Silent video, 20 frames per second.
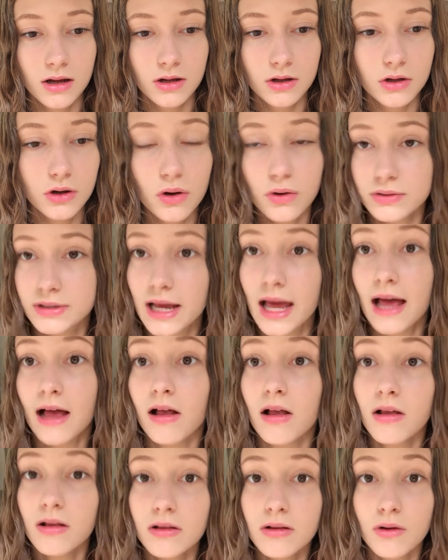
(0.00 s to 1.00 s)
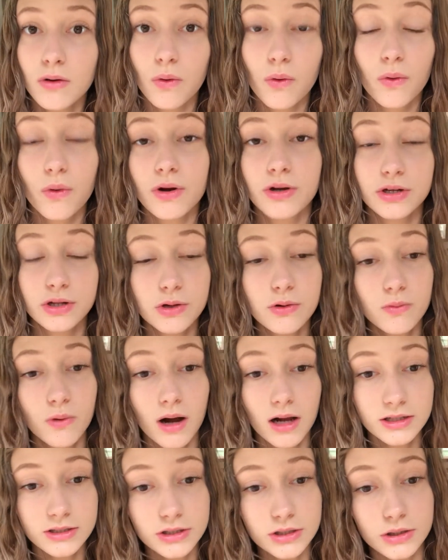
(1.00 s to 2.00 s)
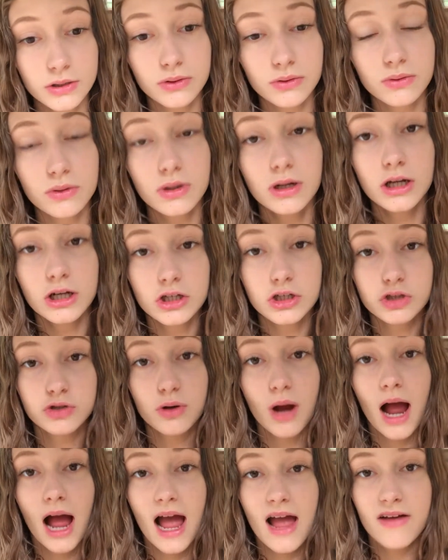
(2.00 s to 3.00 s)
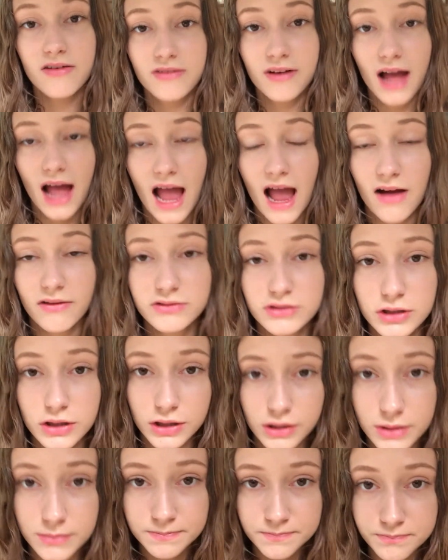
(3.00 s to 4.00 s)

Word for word: go to hell? Or do you want to strive after